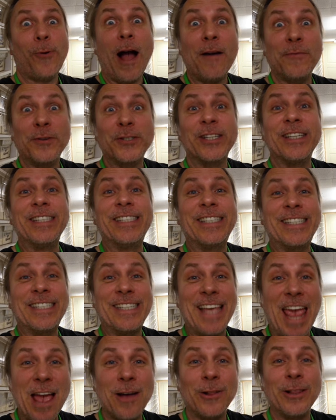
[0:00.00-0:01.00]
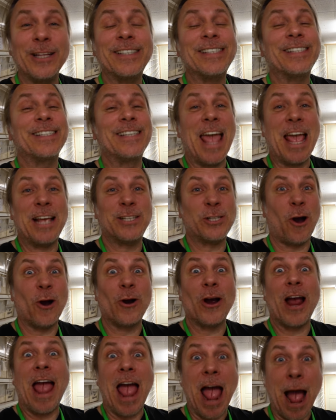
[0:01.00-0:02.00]
So obviously scaleless snakes
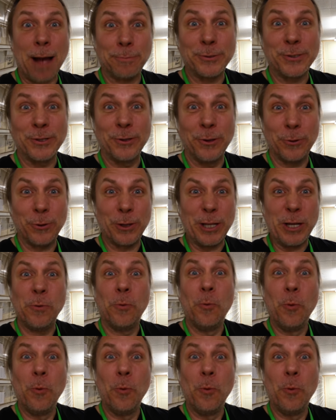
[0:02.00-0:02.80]
are absolutely